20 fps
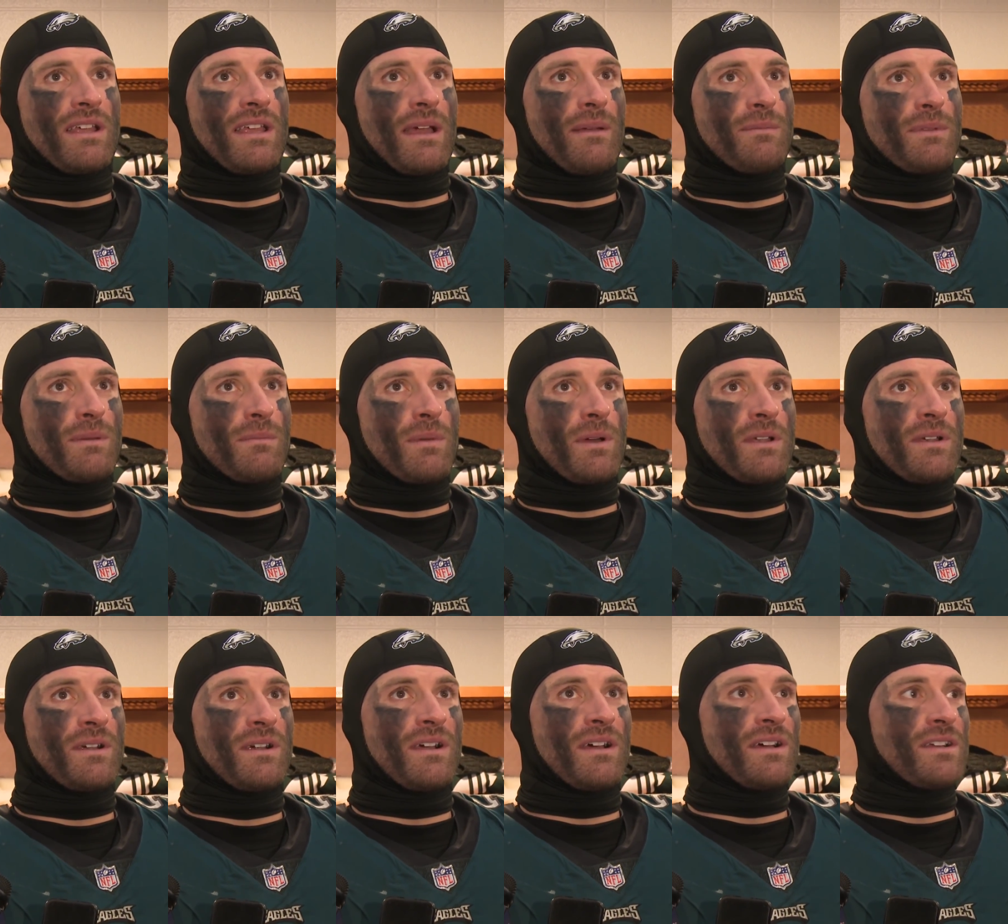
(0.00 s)
have kept them
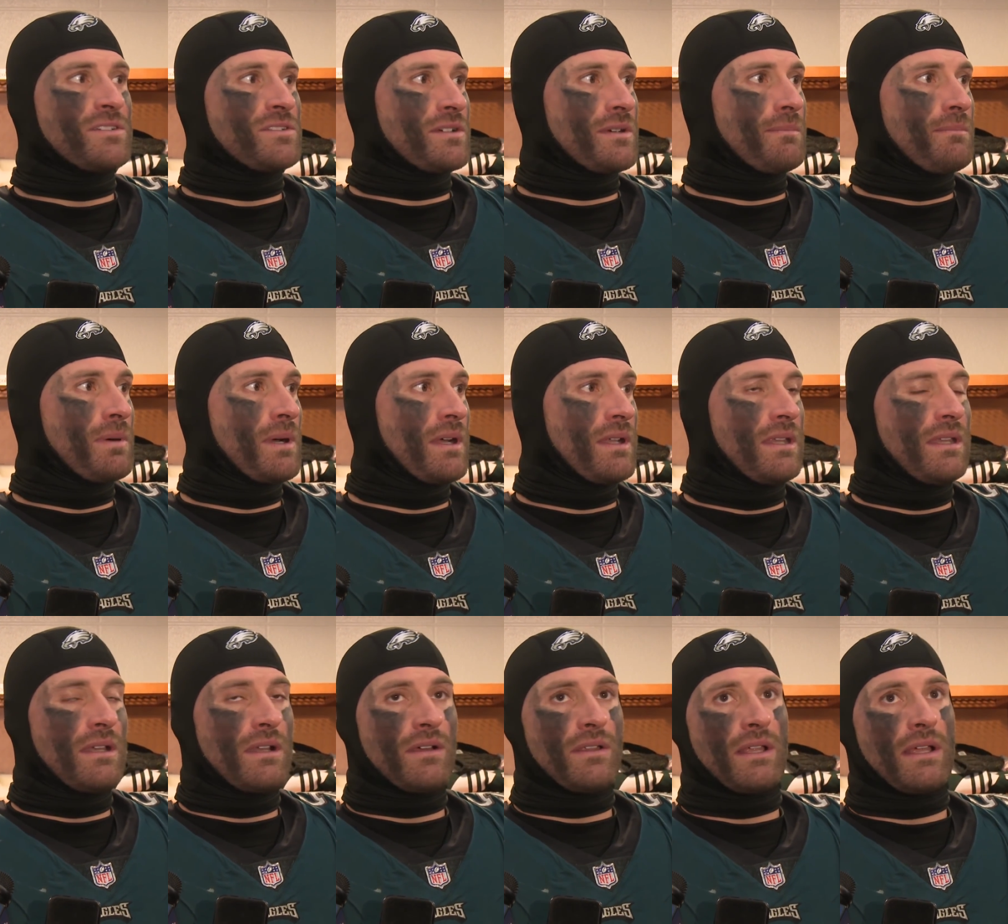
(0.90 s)
under 100, but
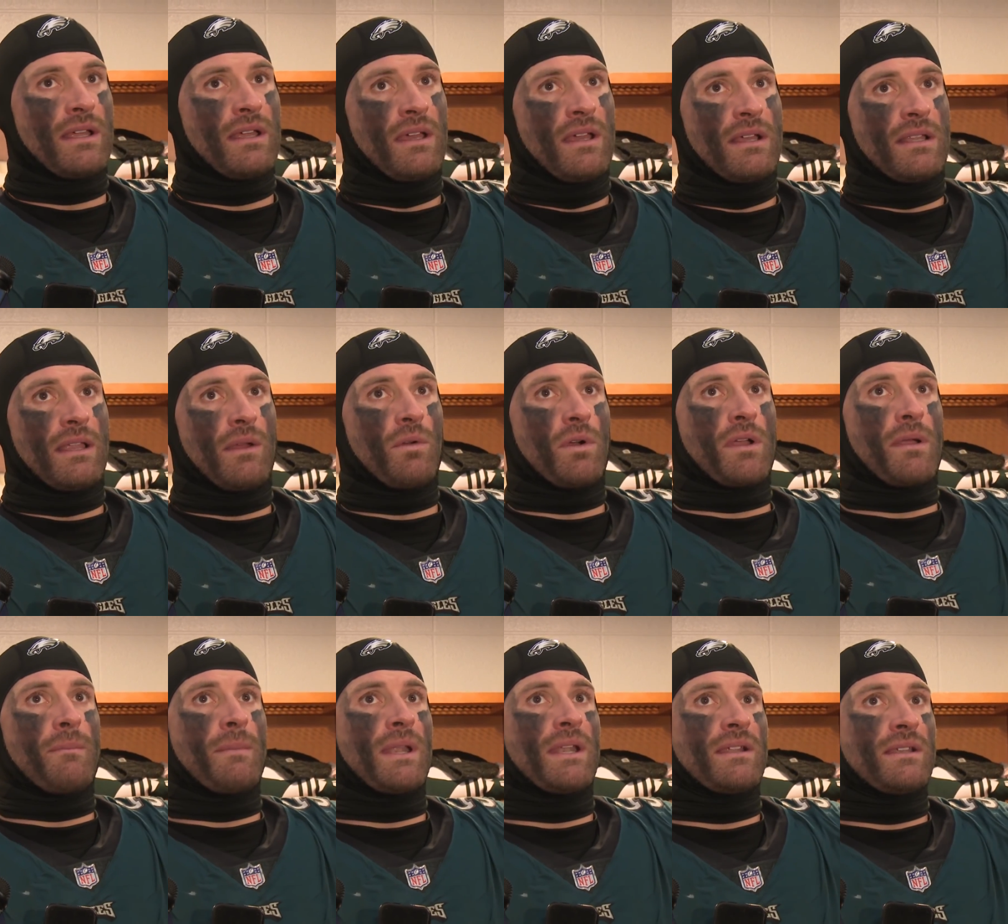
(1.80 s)
you know they, they were
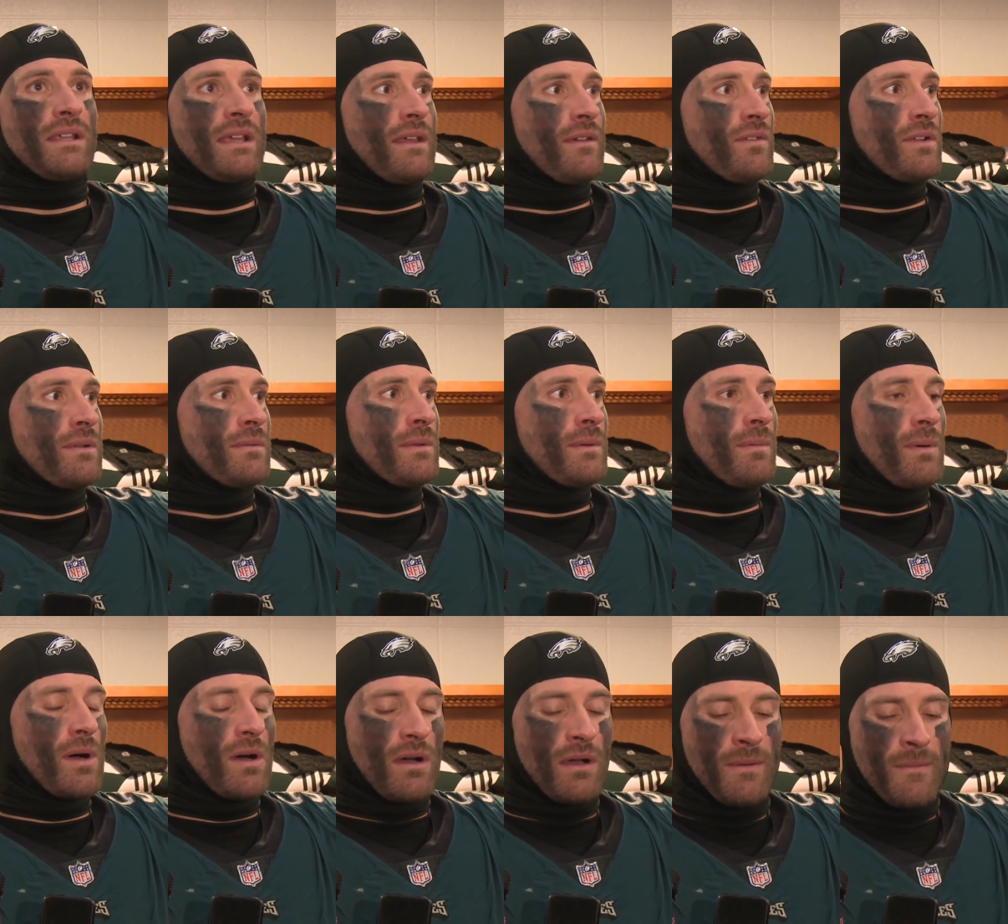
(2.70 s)
committed to giving them the
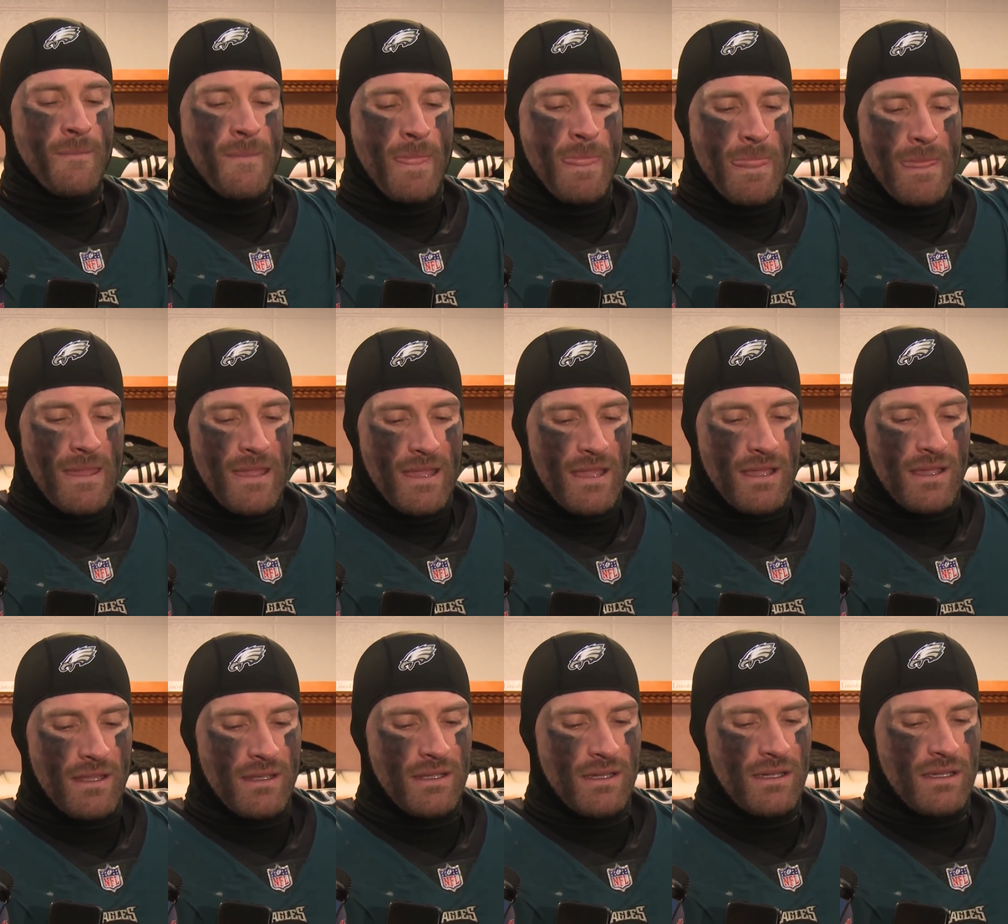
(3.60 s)
ball,
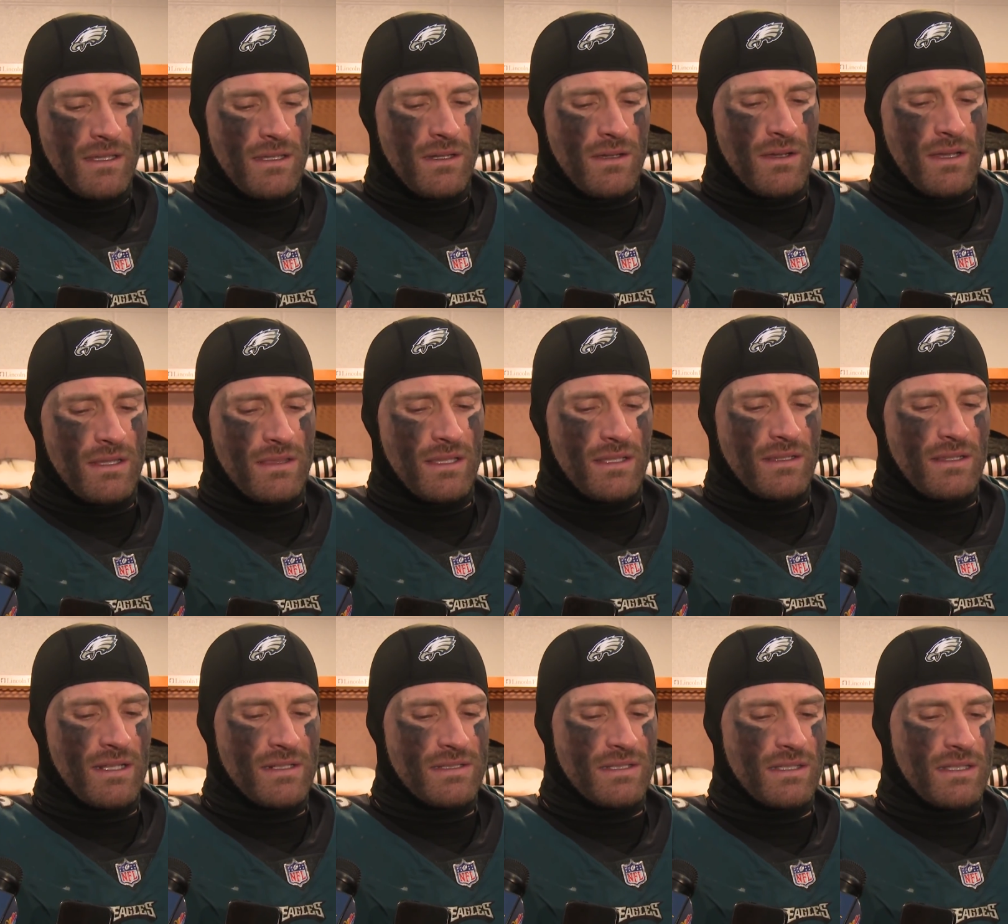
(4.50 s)
and uh, you know I think
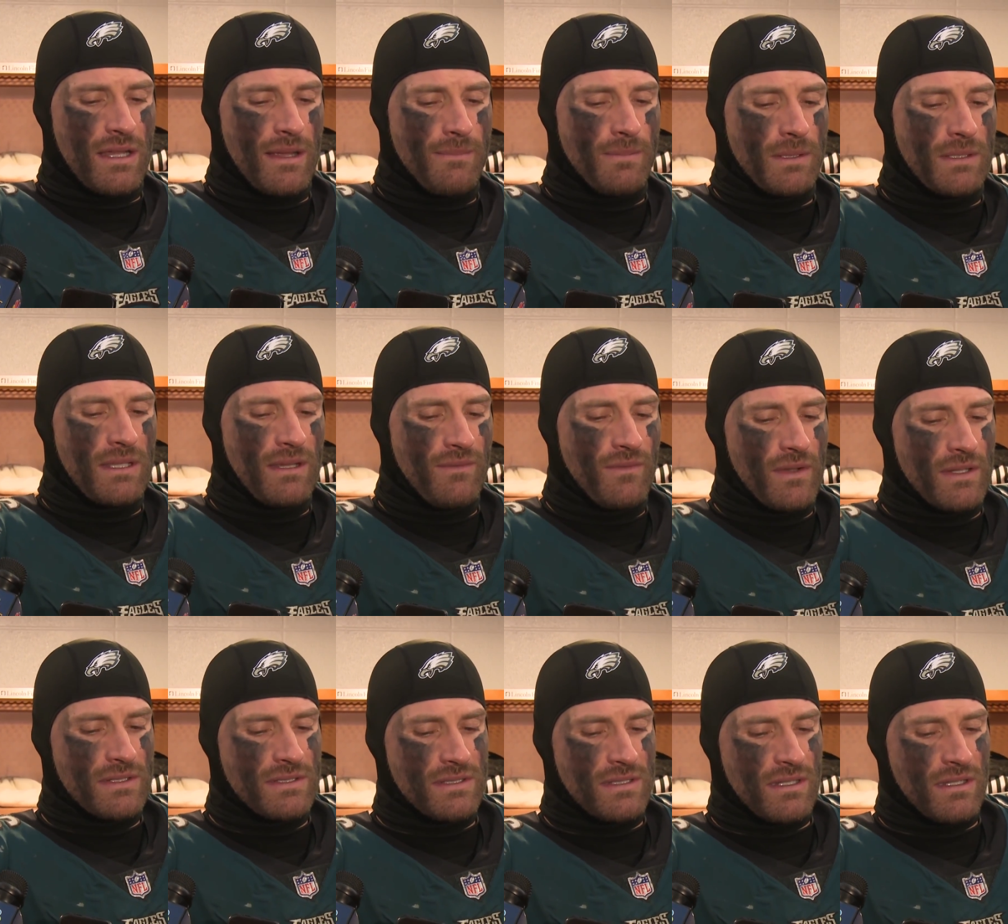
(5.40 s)
that's the type of
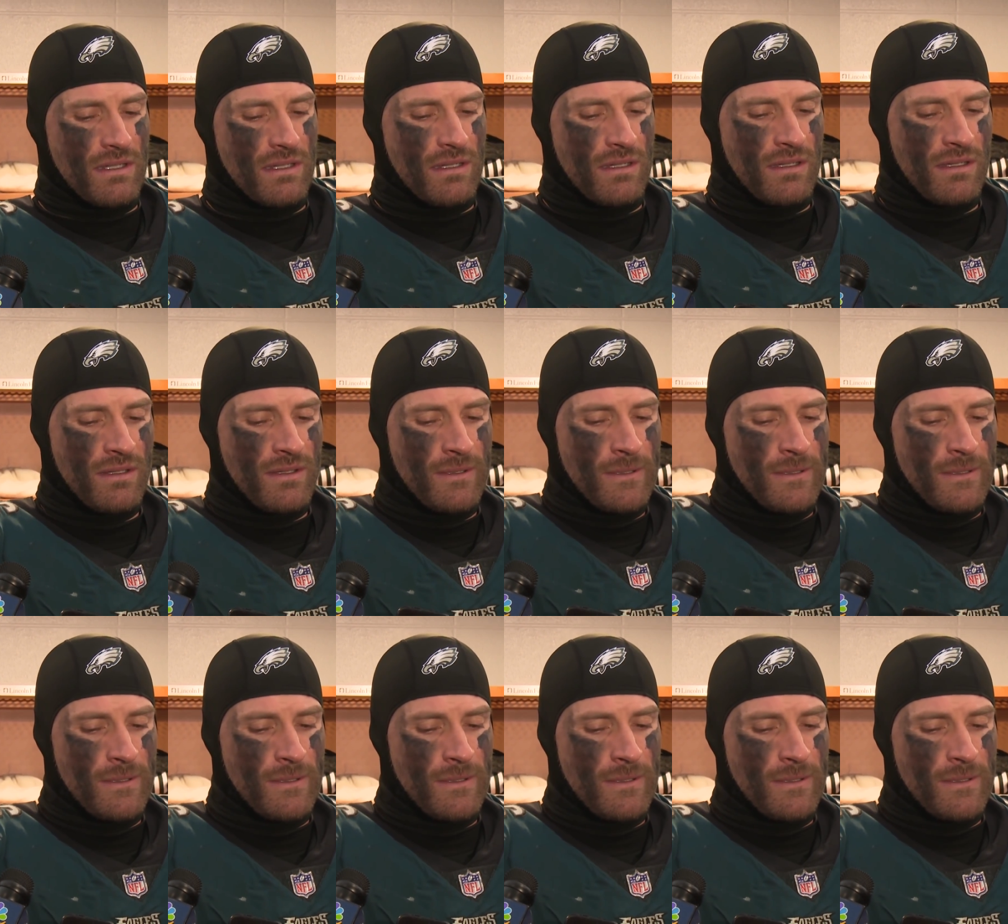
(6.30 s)
defense uh,